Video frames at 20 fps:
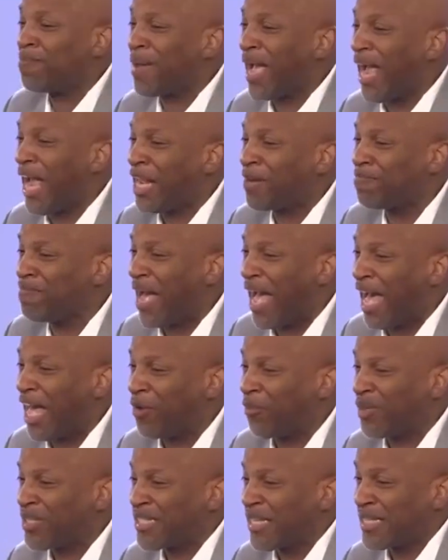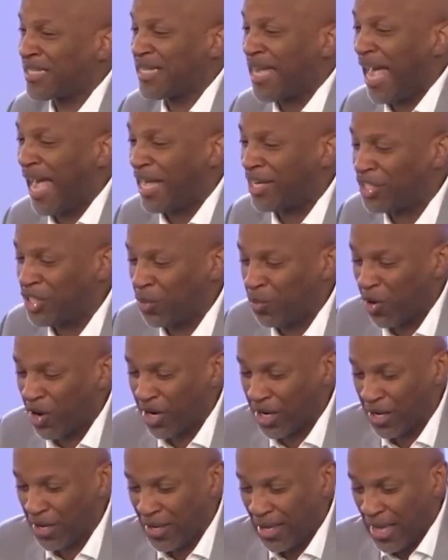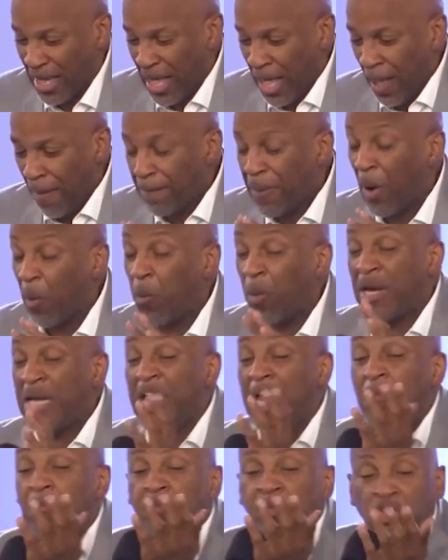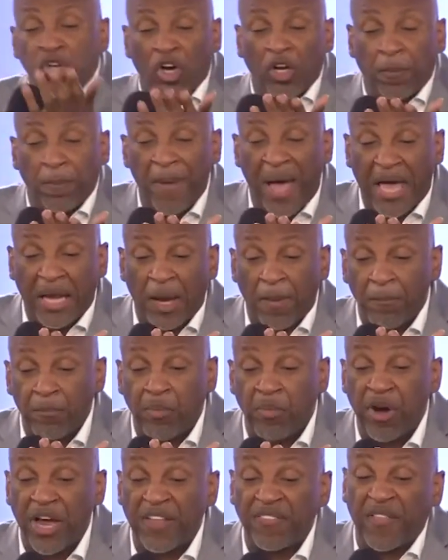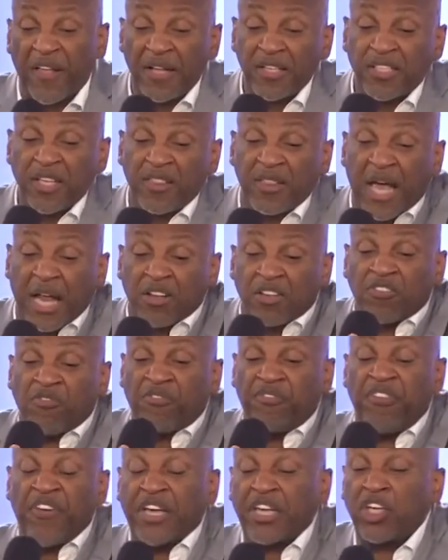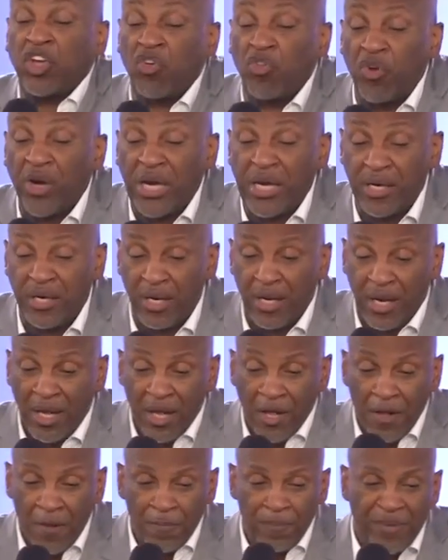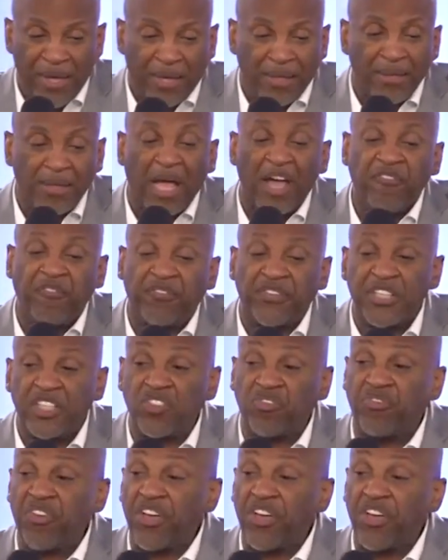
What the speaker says: made man was His handiwork. But when He took man and breathed into that figurine, that lifeless